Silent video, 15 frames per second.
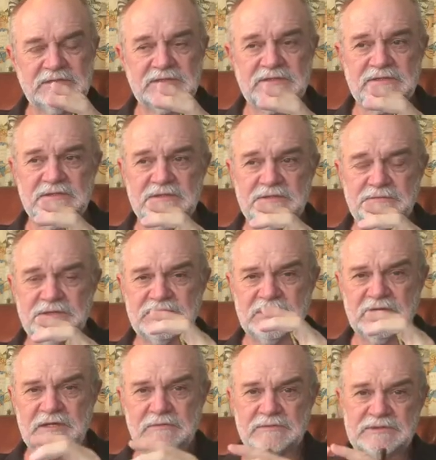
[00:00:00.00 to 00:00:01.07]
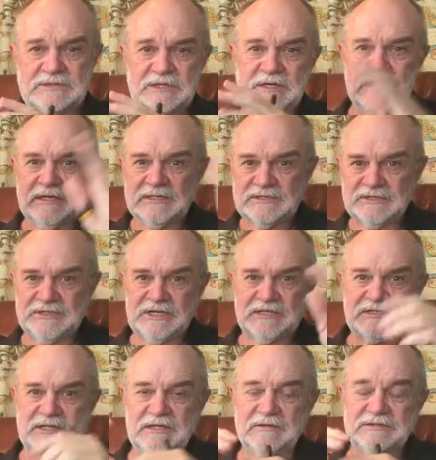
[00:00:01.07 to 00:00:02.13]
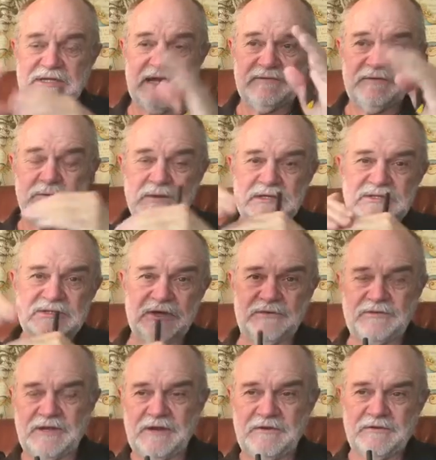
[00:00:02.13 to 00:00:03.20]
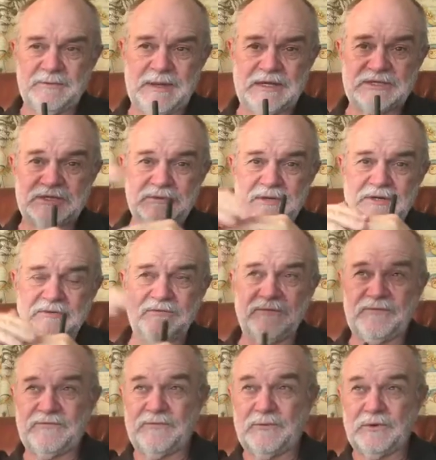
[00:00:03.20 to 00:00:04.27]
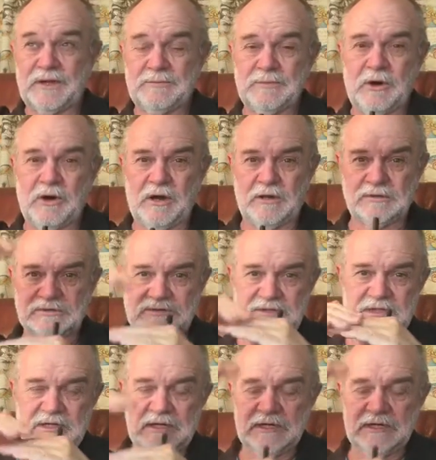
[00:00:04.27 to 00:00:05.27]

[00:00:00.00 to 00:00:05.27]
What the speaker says: This originally it was suggesting there was heavy winds over an area about 240 miles